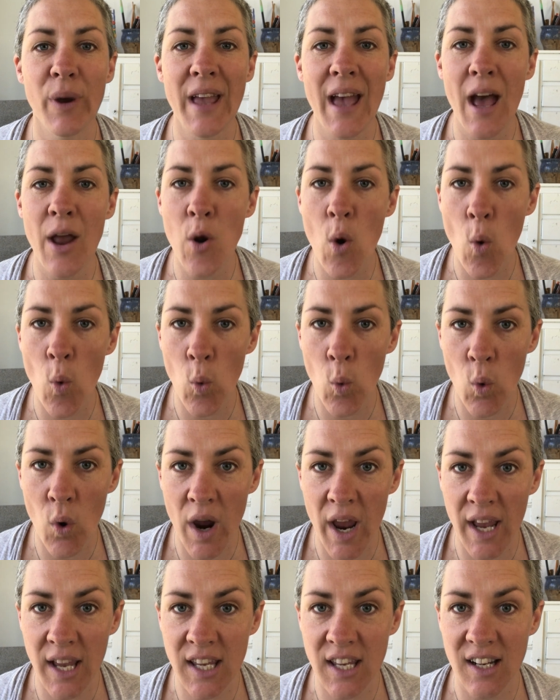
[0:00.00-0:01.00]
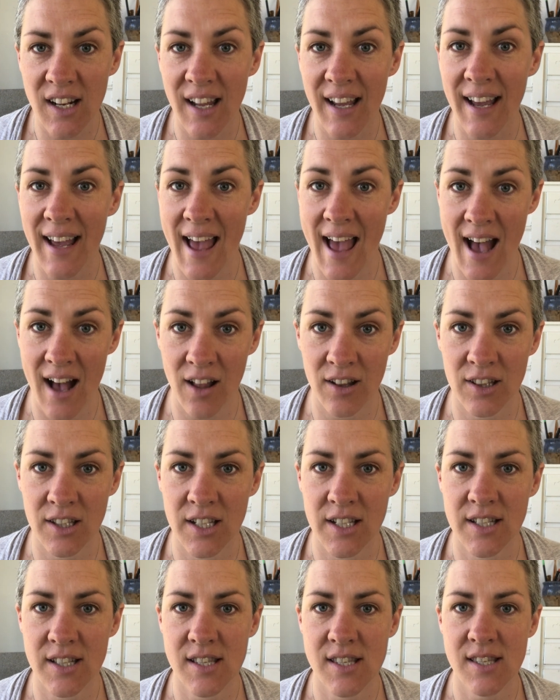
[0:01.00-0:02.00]
we had regular
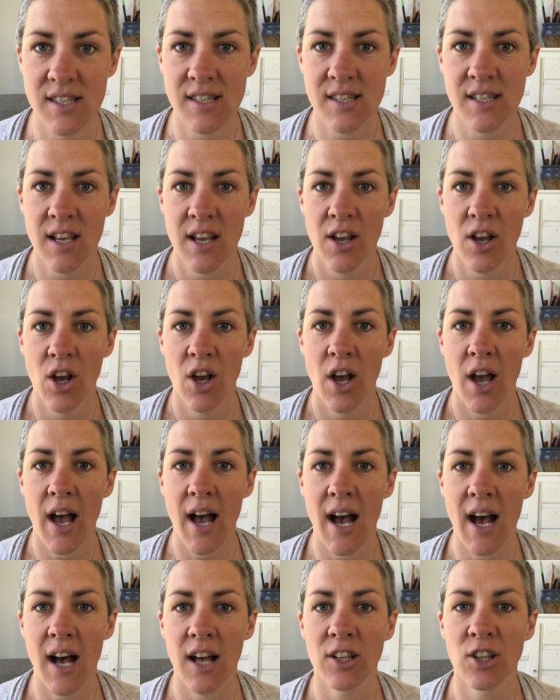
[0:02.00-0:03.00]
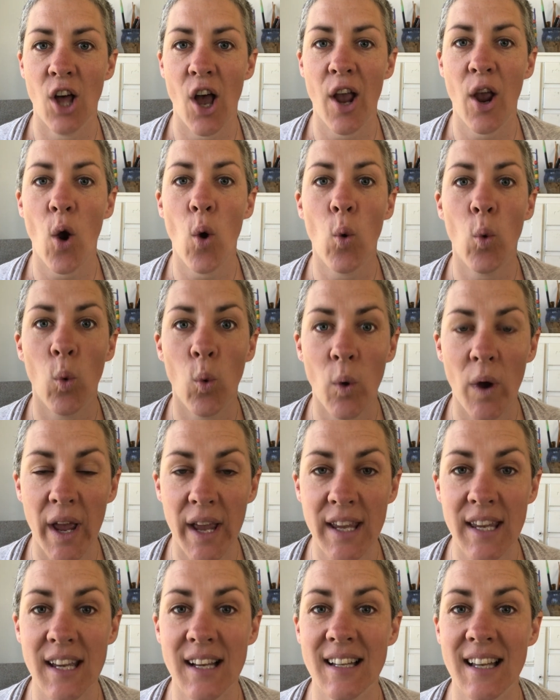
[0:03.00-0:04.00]
outlets, like
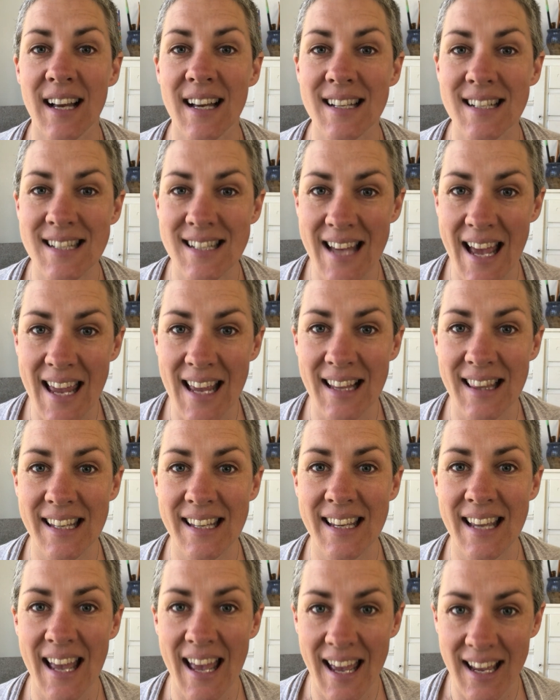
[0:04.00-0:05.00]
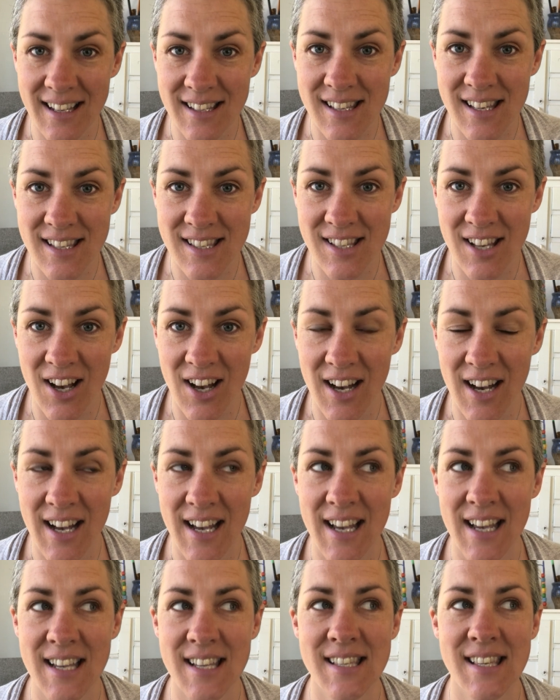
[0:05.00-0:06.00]
regular daily
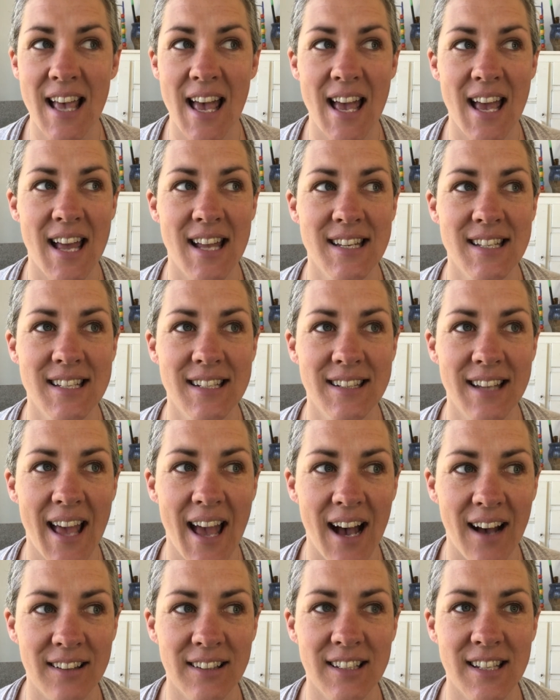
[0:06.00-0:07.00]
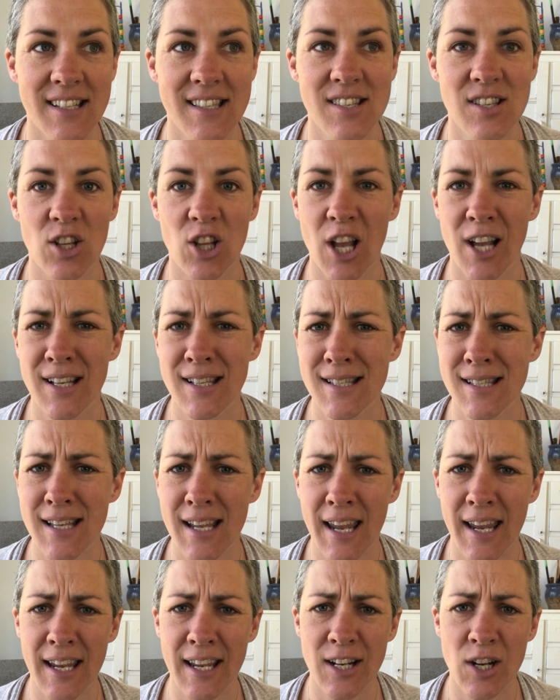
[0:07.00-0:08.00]
exercise and outlets like
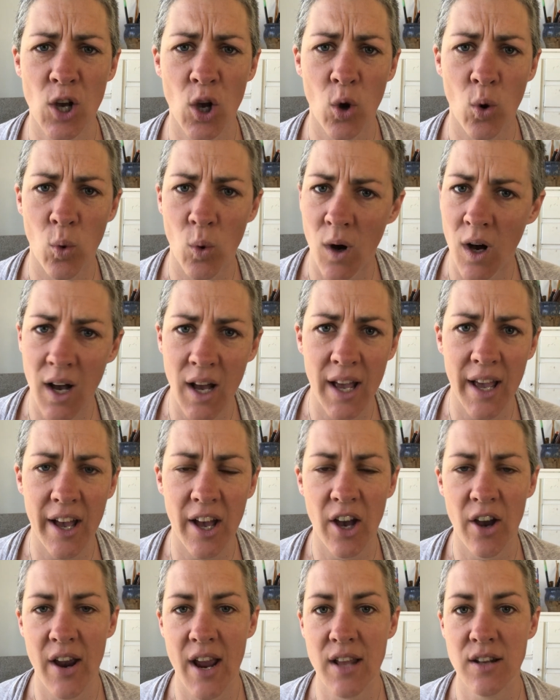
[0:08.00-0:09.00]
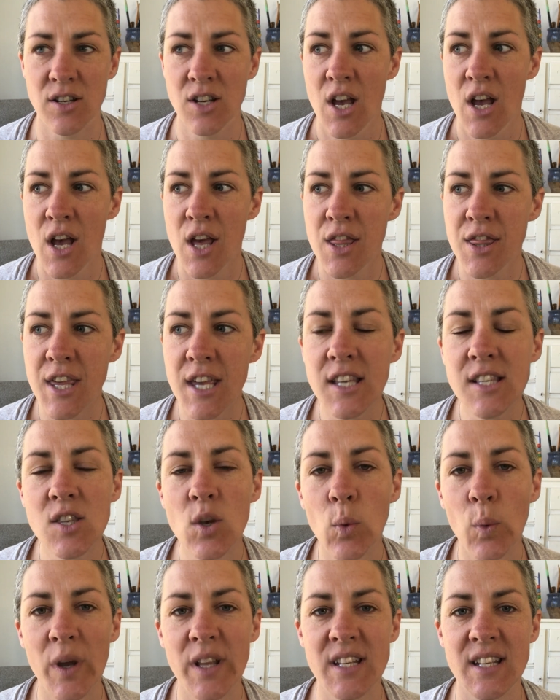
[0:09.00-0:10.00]
singing in a choir and things
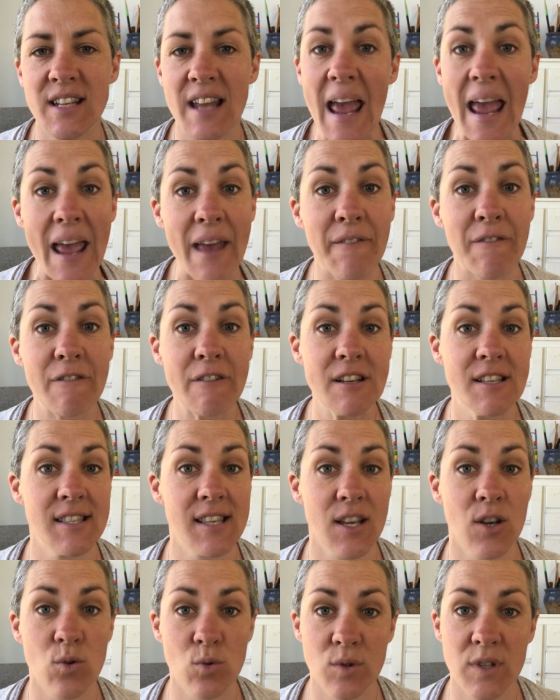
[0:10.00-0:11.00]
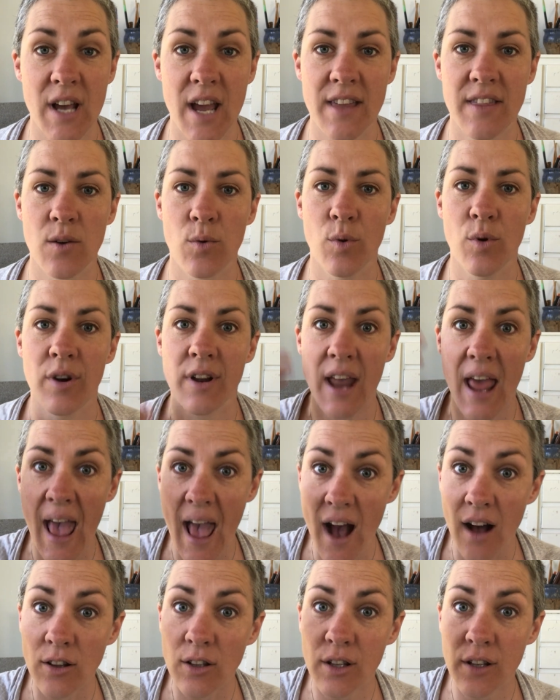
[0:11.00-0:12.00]
that we did every single day that were an
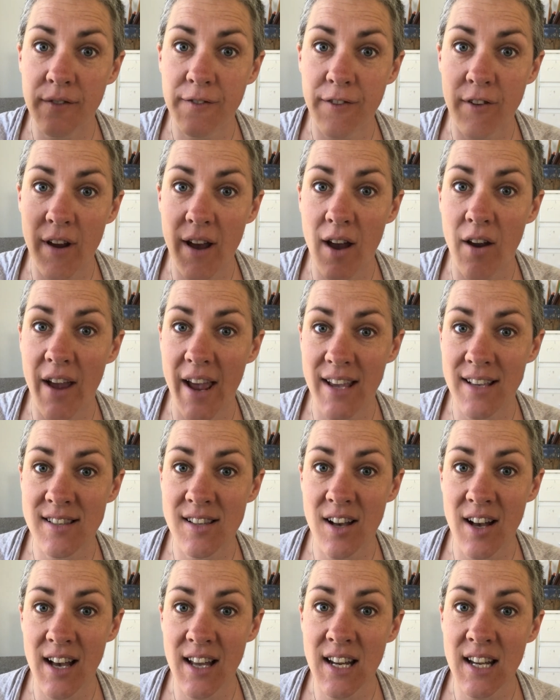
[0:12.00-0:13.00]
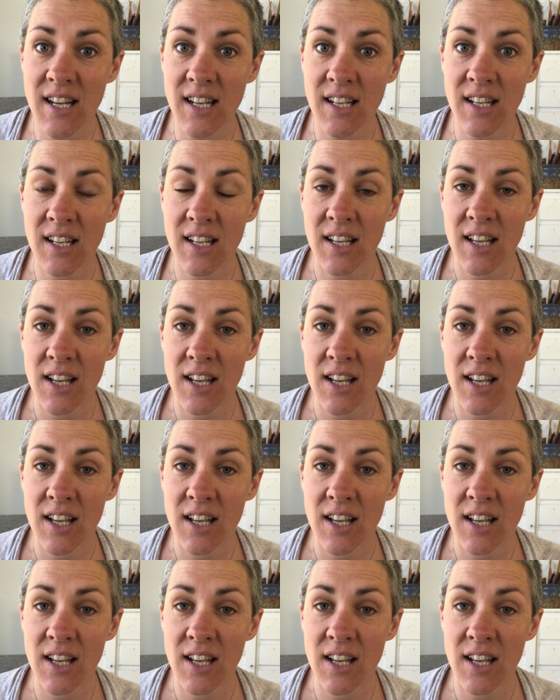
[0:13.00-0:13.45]
outlet for our anxiety,